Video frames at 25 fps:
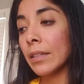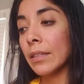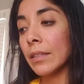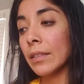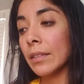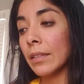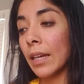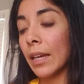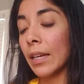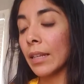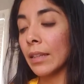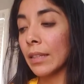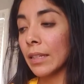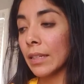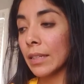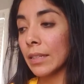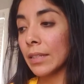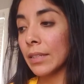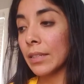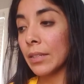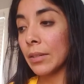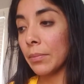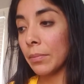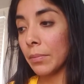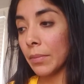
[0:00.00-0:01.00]
at least
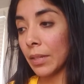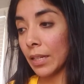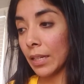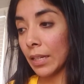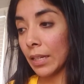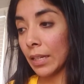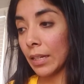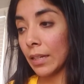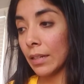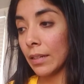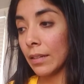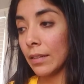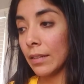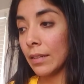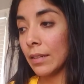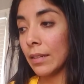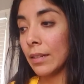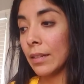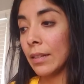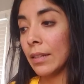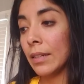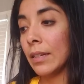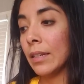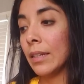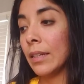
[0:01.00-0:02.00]
to me,
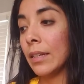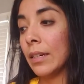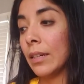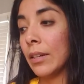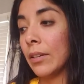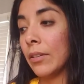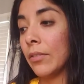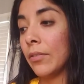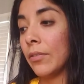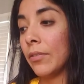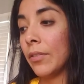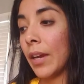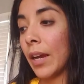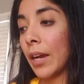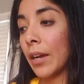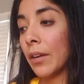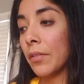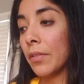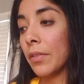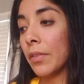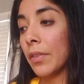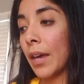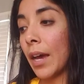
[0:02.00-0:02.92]
found